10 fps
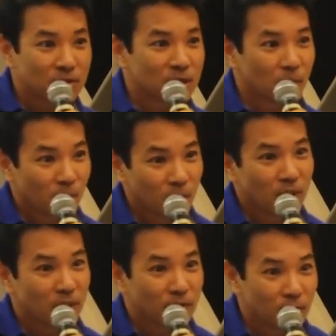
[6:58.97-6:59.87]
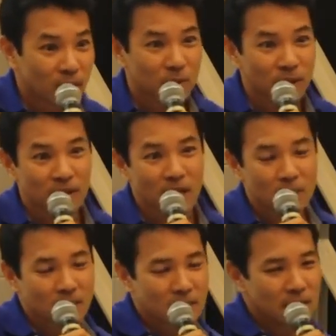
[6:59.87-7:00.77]
If someone, one of your friends, one of your
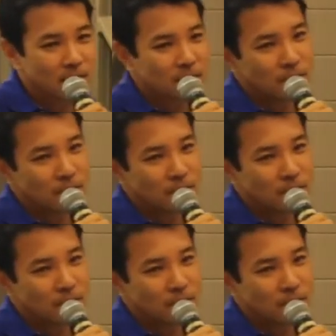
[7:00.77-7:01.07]
classmates did that to